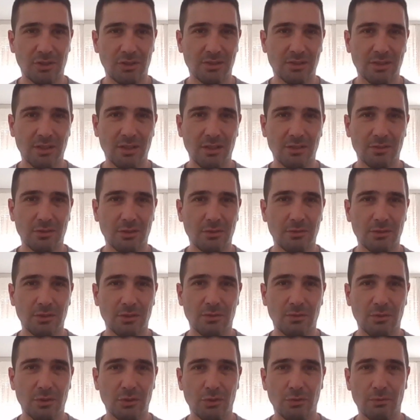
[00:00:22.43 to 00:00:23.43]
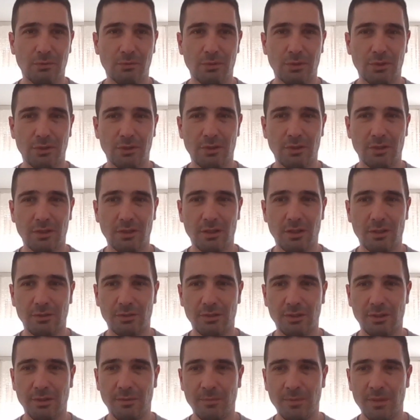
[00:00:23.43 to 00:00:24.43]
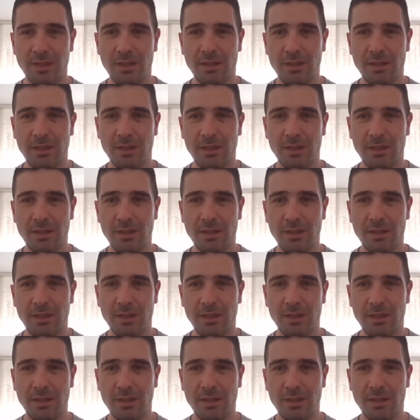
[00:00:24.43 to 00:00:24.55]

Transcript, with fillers: This guy is always fishing for a knockout.